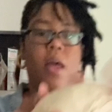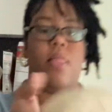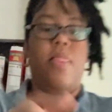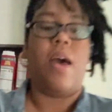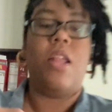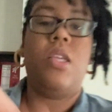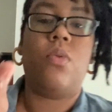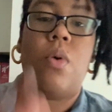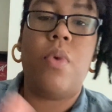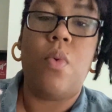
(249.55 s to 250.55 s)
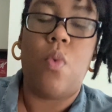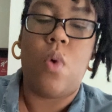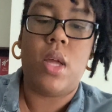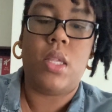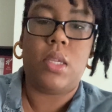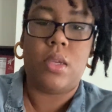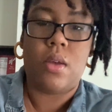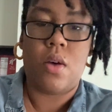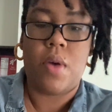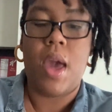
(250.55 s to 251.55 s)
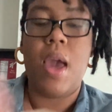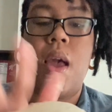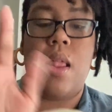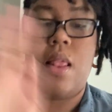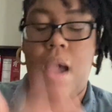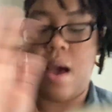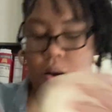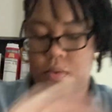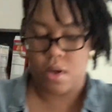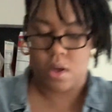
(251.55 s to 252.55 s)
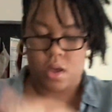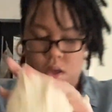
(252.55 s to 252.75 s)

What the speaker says: And that is what we want. Okay, and now